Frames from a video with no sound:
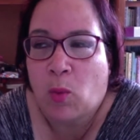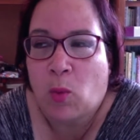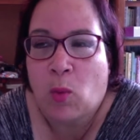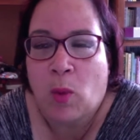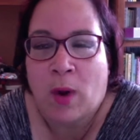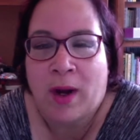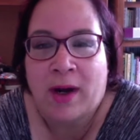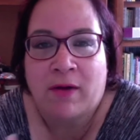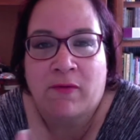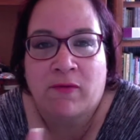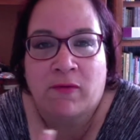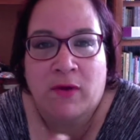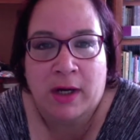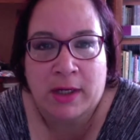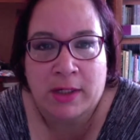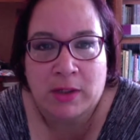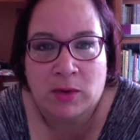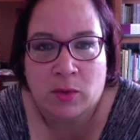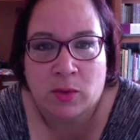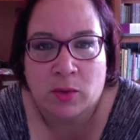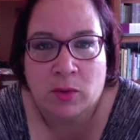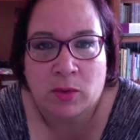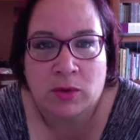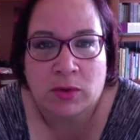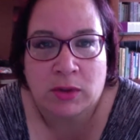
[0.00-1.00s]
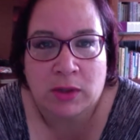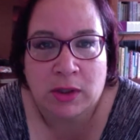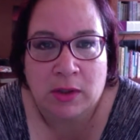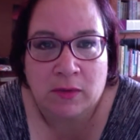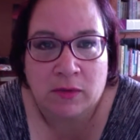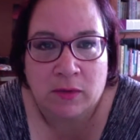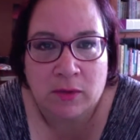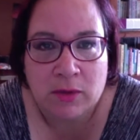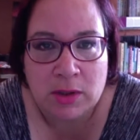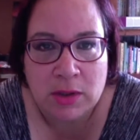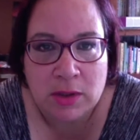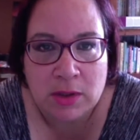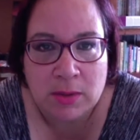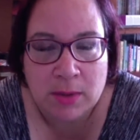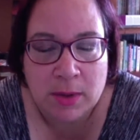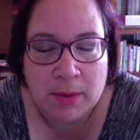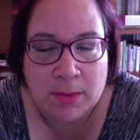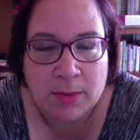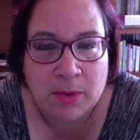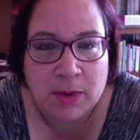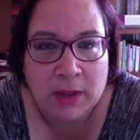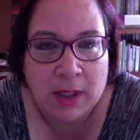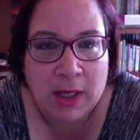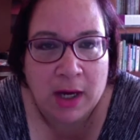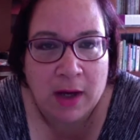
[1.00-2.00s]
what advice we would give to these
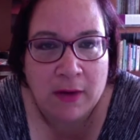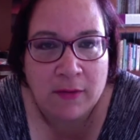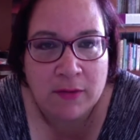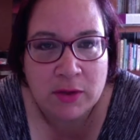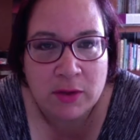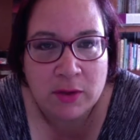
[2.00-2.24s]
people that have